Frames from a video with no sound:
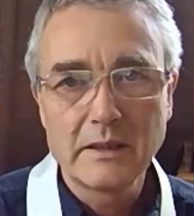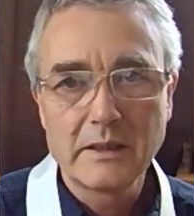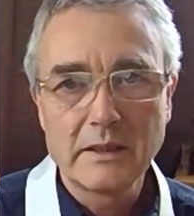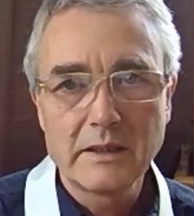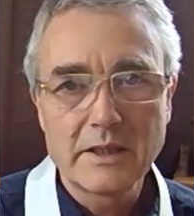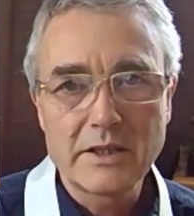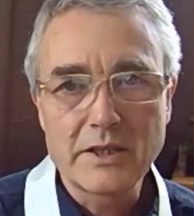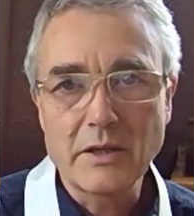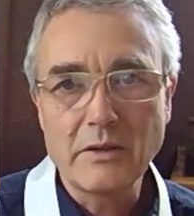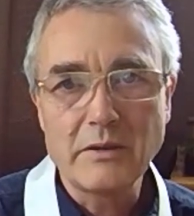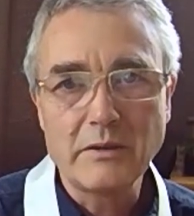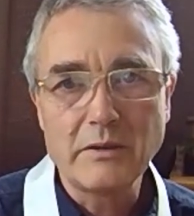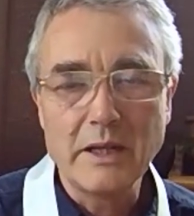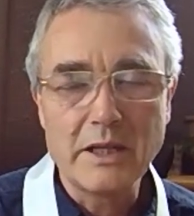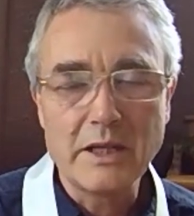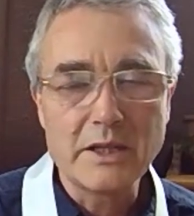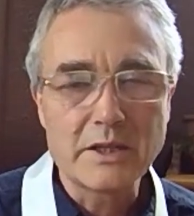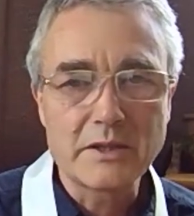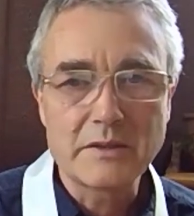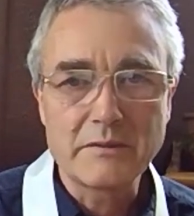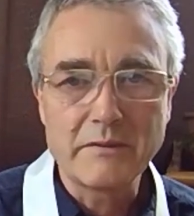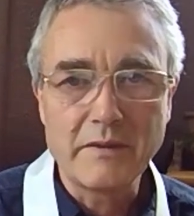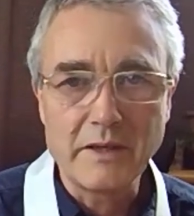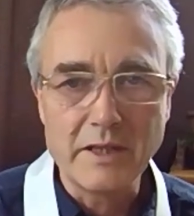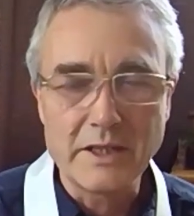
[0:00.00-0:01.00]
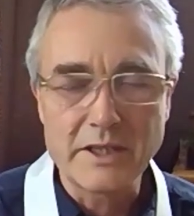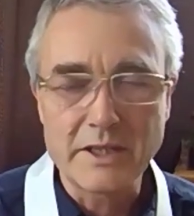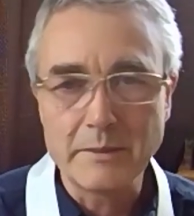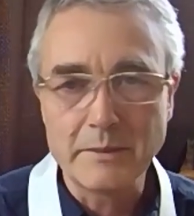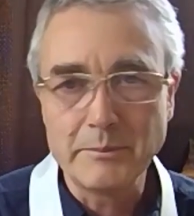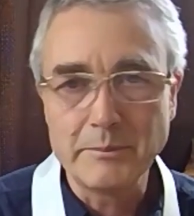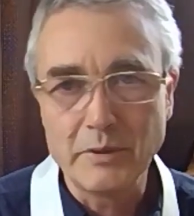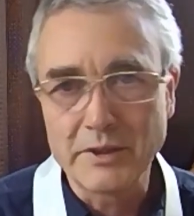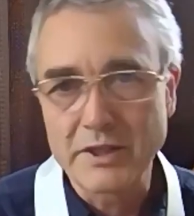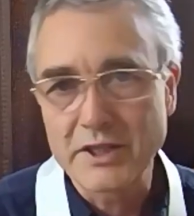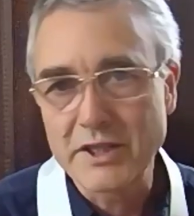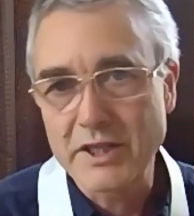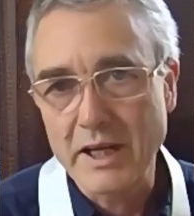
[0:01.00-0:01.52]
So it's very
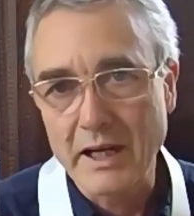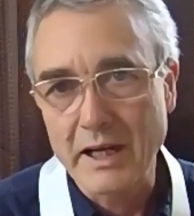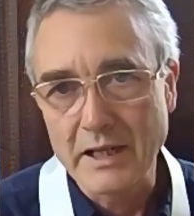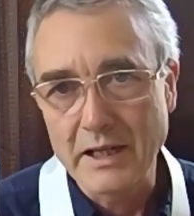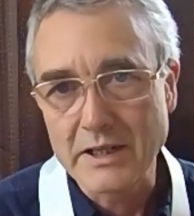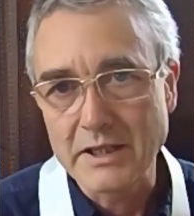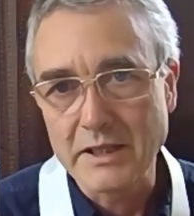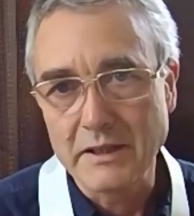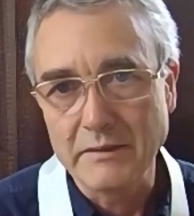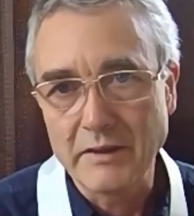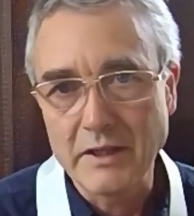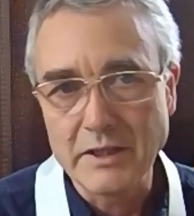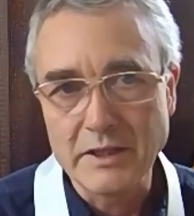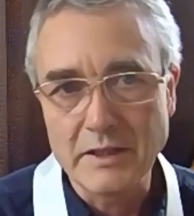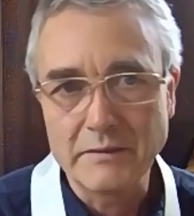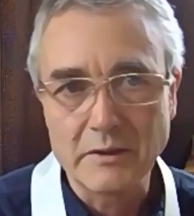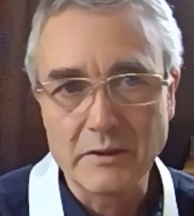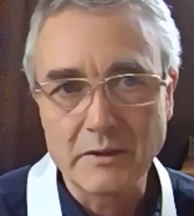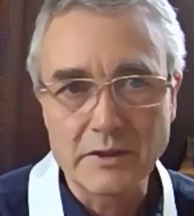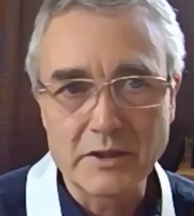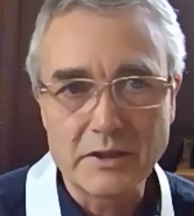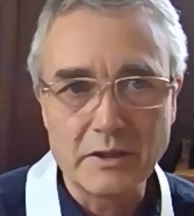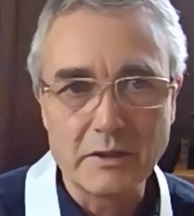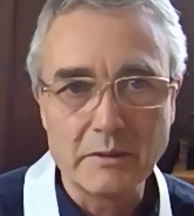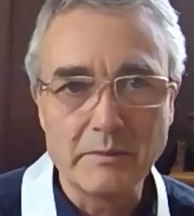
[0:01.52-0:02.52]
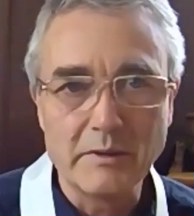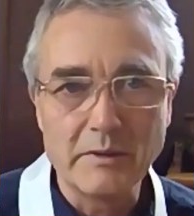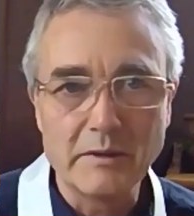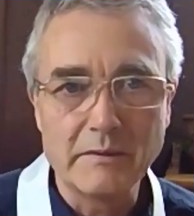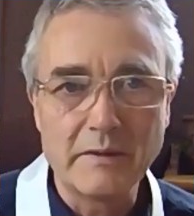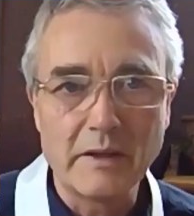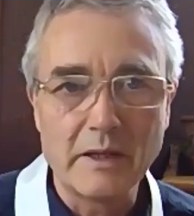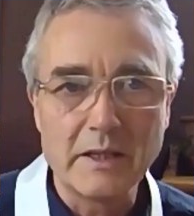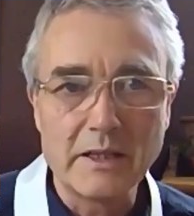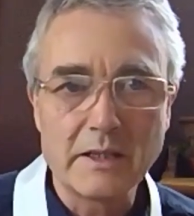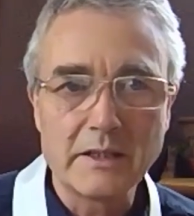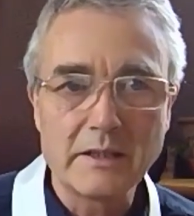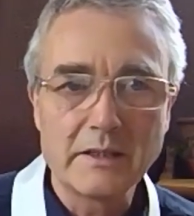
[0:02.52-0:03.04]
simple to say, isn't it? Very difficult to do, but
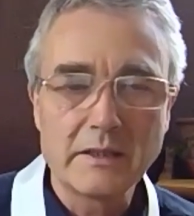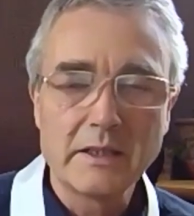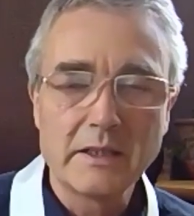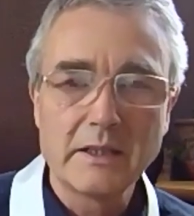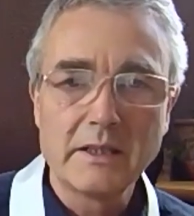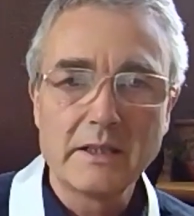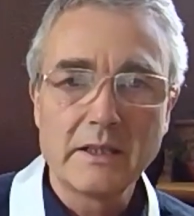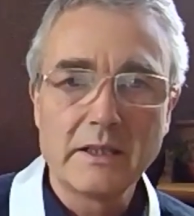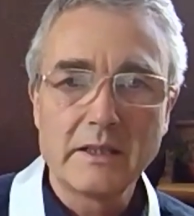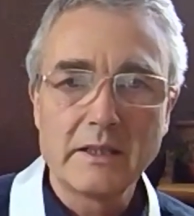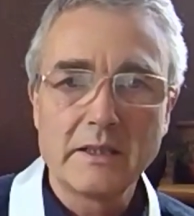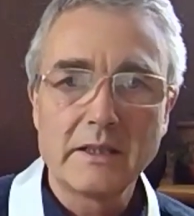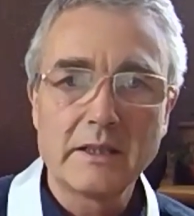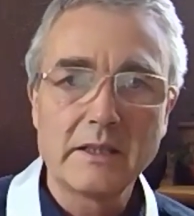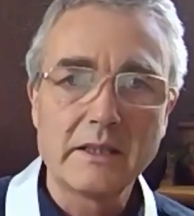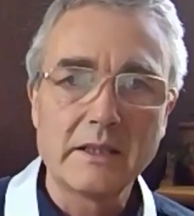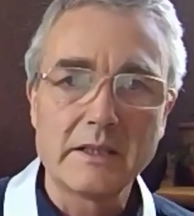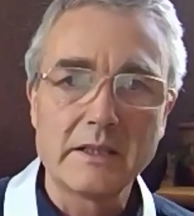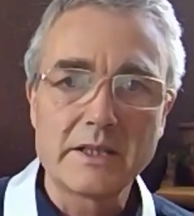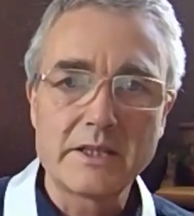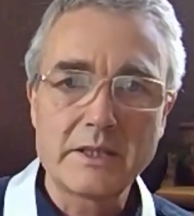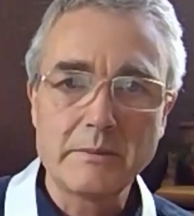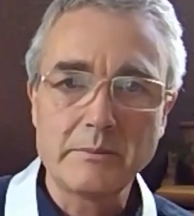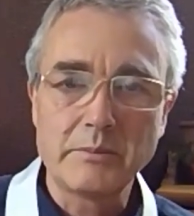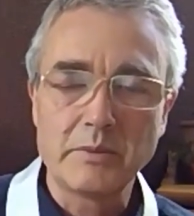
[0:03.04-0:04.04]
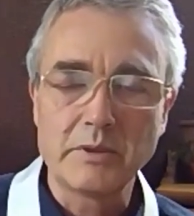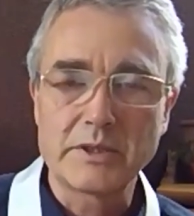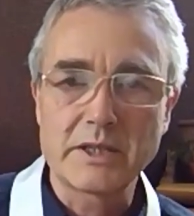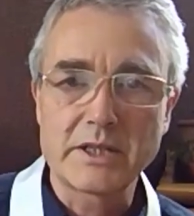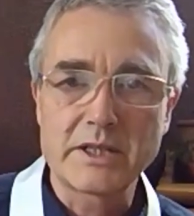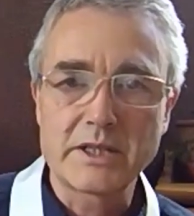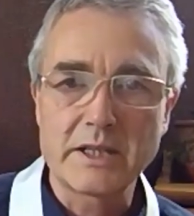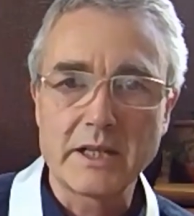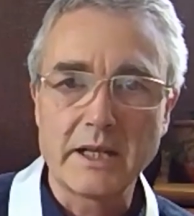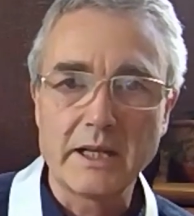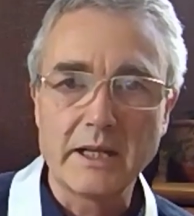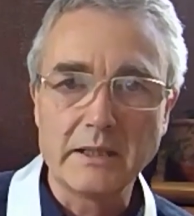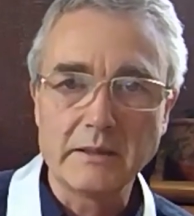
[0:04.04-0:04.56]
very simple to
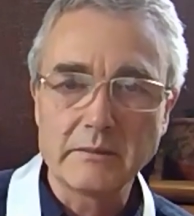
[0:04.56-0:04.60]
say.